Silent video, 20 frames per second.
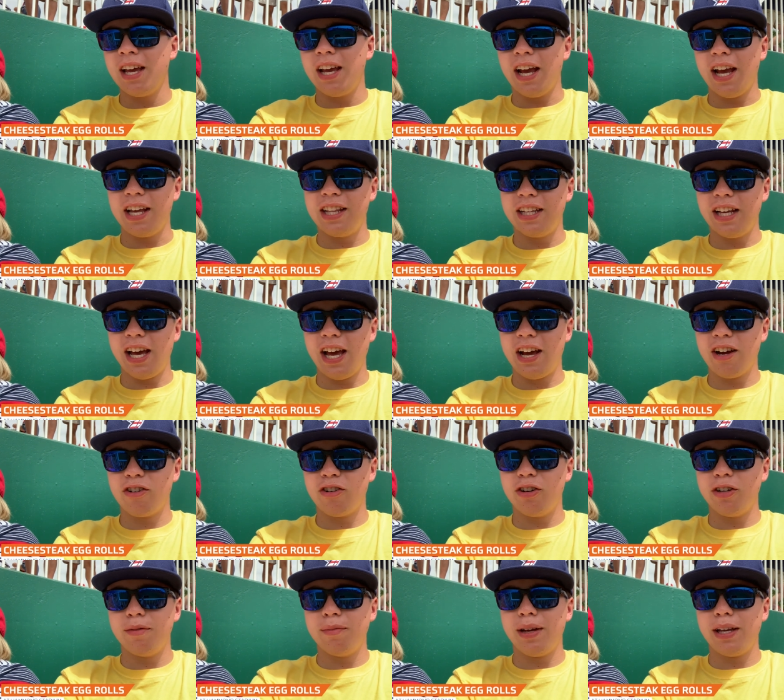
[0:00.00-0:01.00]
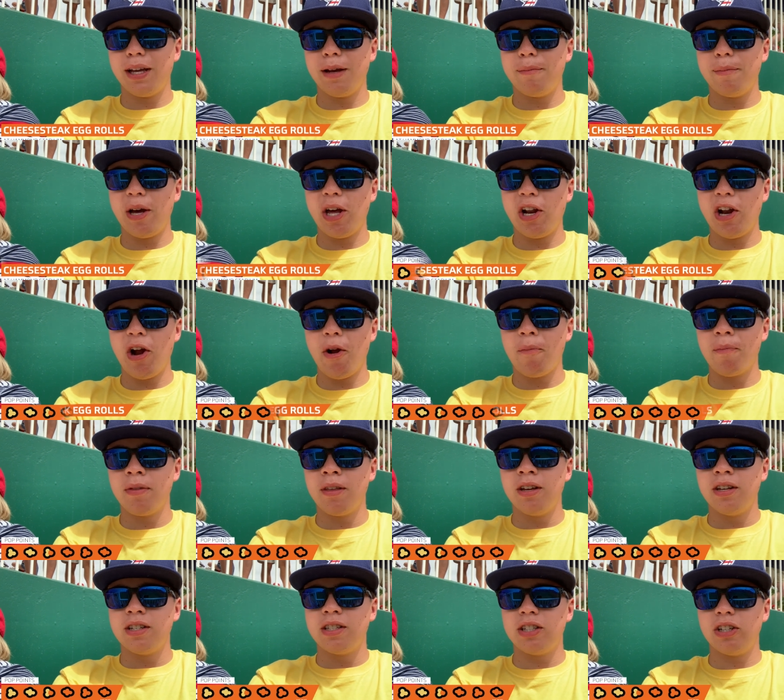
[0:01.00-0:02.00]
in the egg roll to make it better.
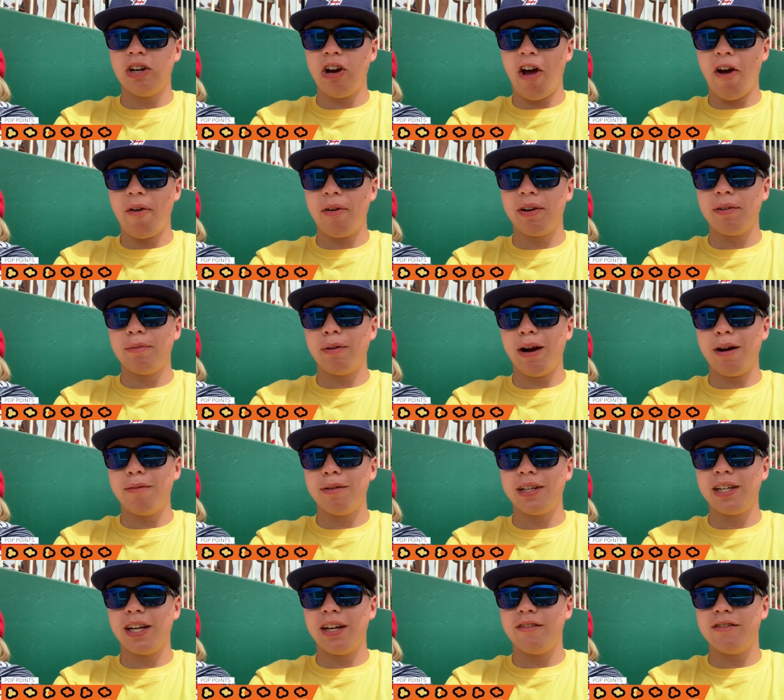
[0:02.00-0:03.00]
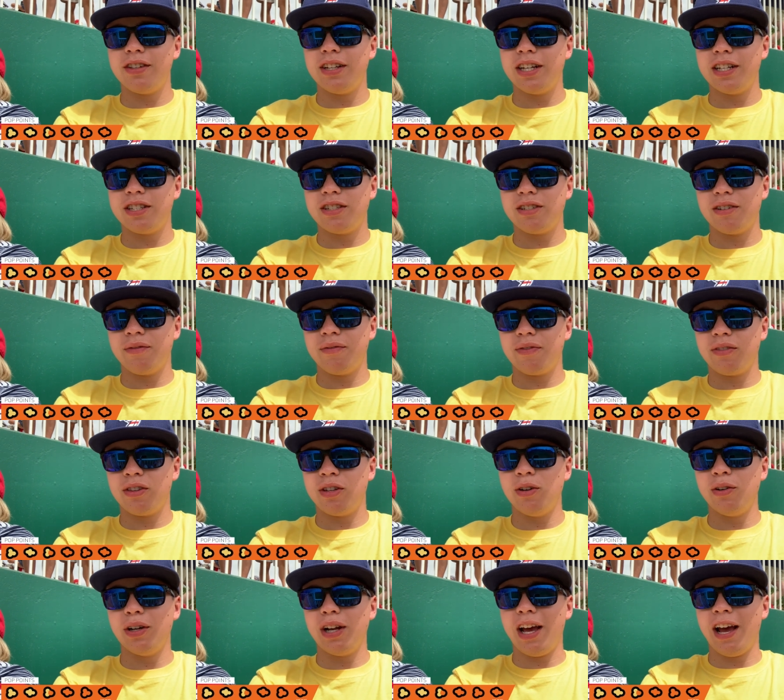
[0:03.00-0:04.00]
So I would probably give this
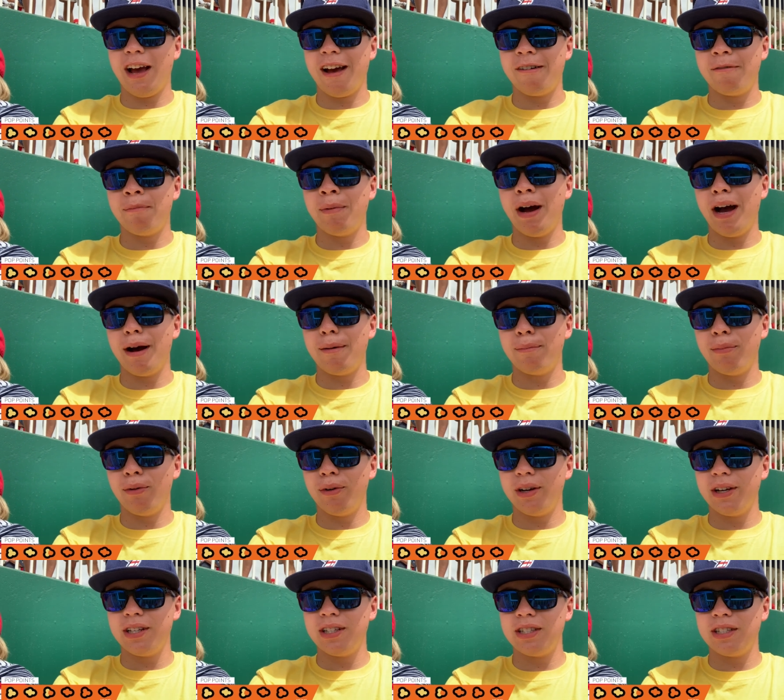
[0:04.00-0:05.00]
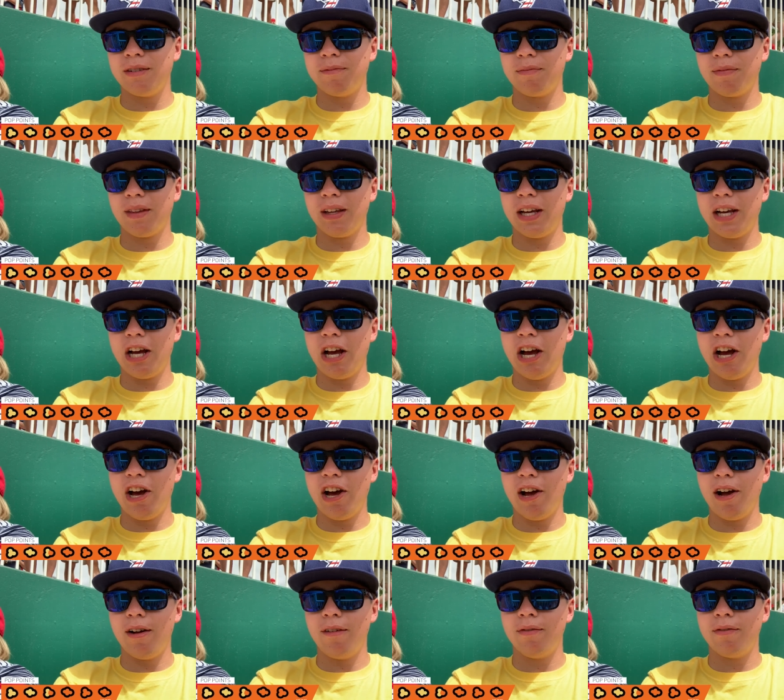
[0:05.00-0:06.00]
two and a half pop points.
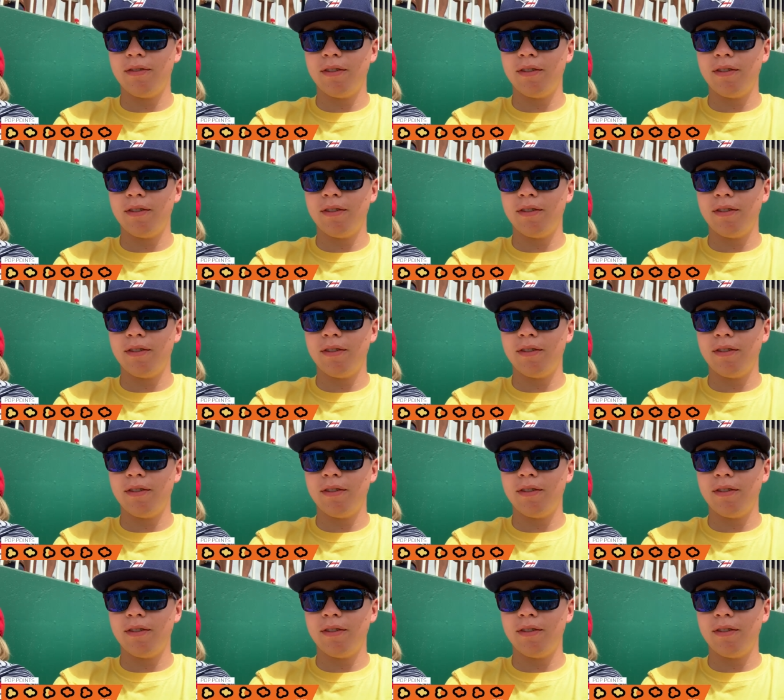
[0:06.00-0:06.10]
Um,